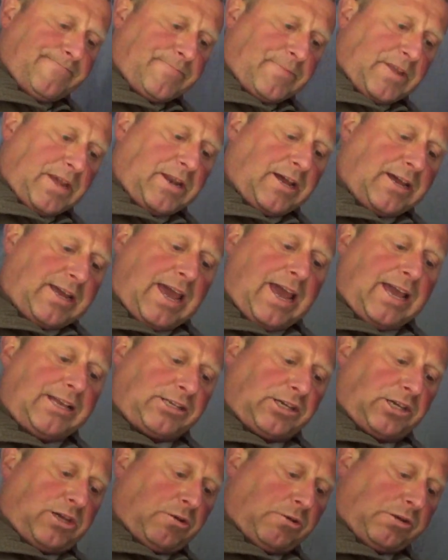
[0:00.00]
and I hate
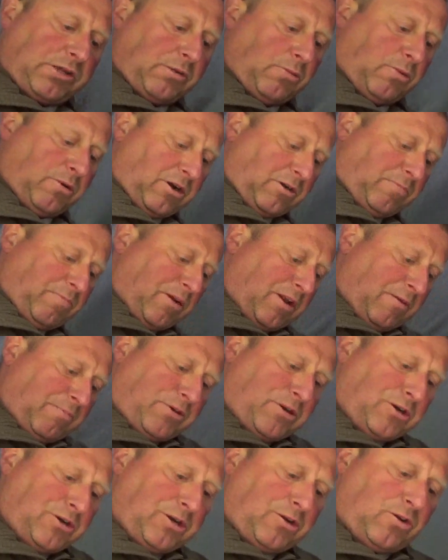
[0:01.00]
to use the word but I'm
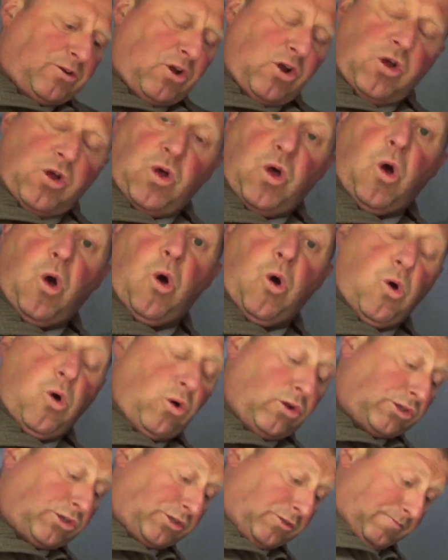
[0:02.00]
gonna
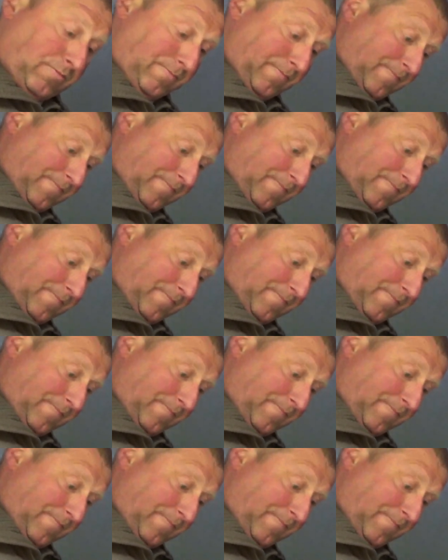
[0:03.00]
awesome